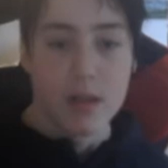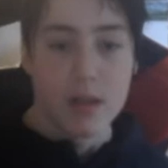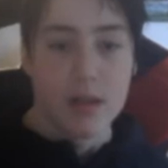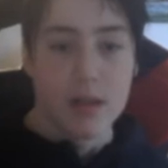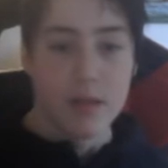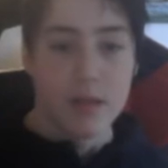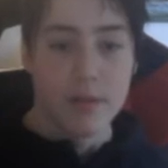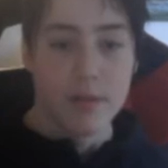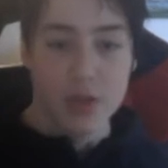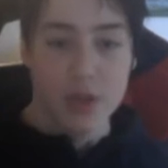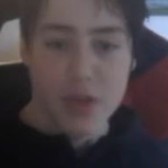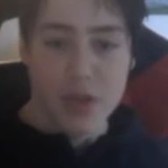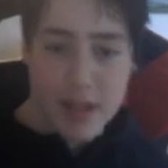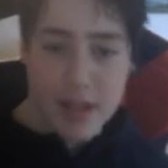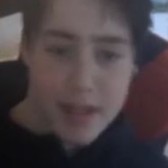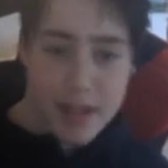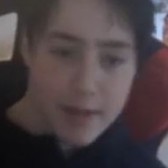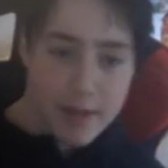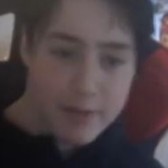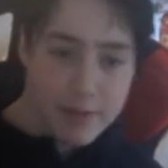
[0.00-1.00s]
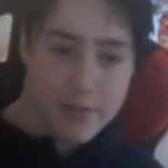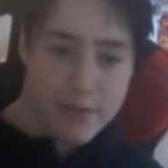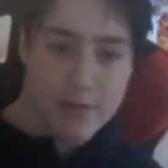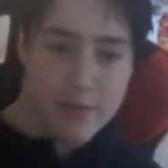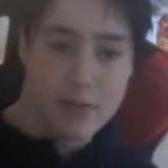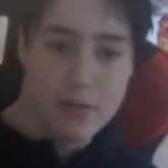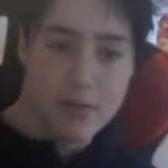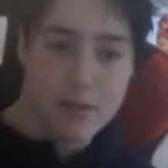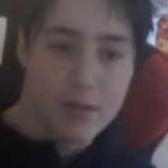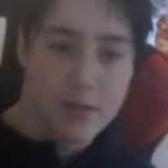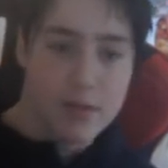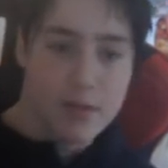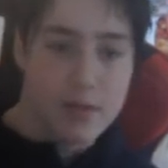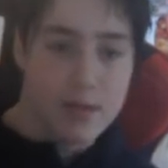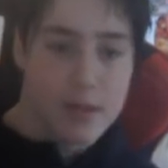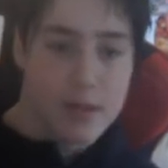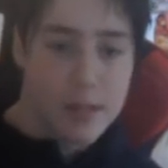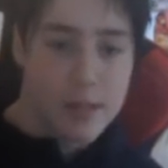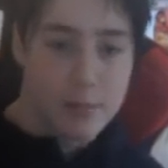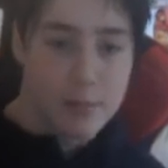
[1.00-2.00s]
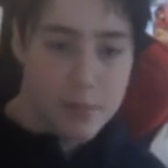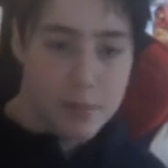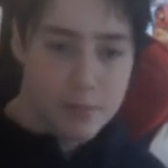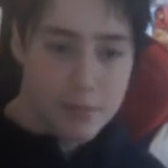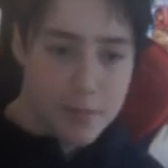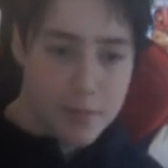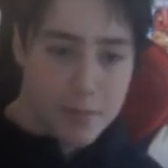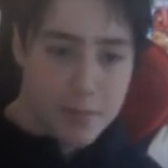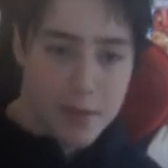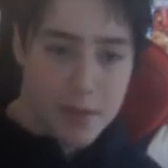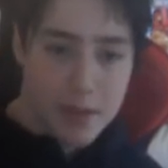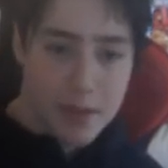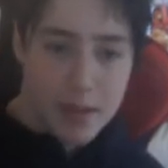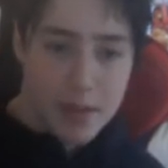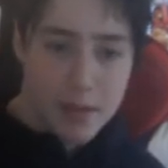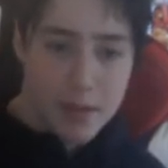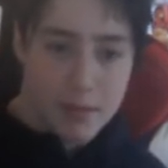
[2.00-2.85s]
The first encounter in World War I